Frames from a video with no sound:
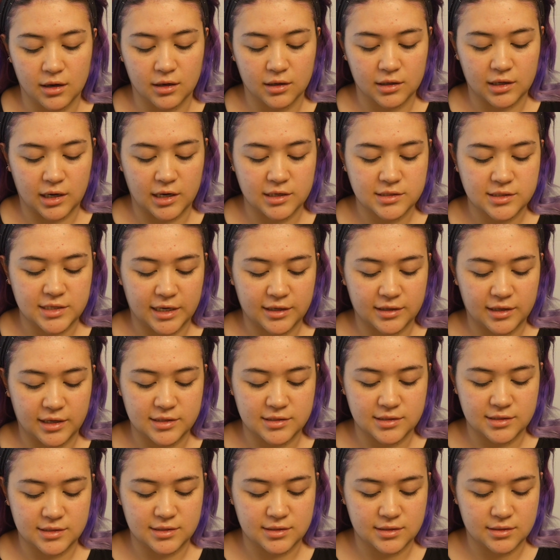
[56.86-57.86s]
contact
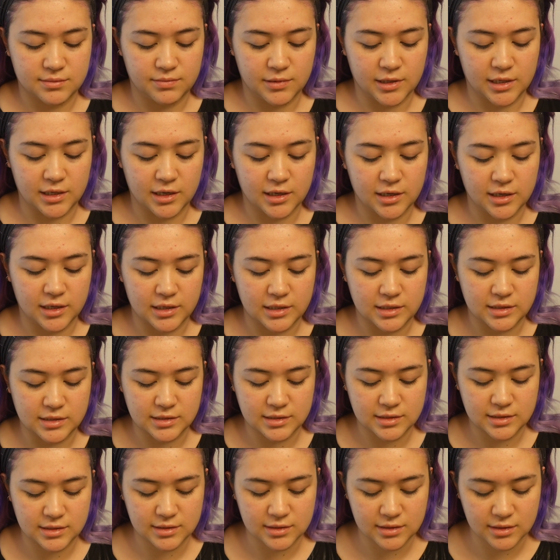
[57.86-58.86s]
lens,
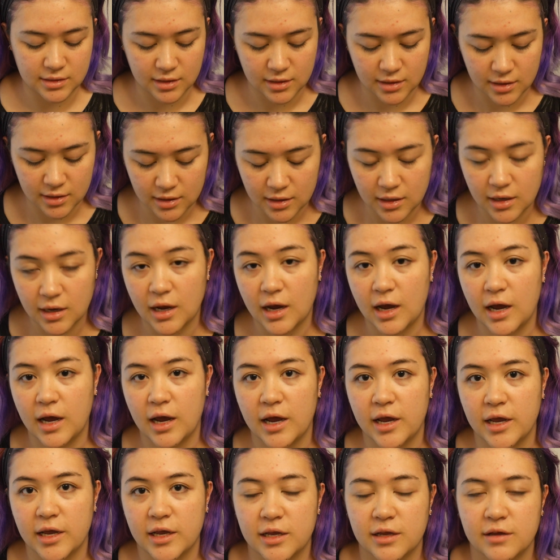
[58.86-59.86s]
because
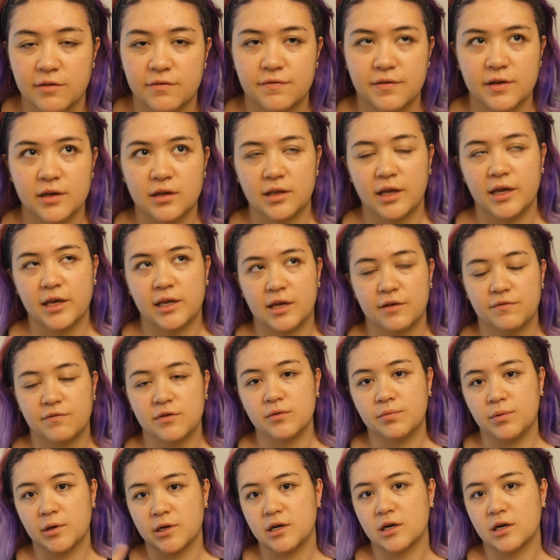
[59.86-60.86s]
I feel like if you put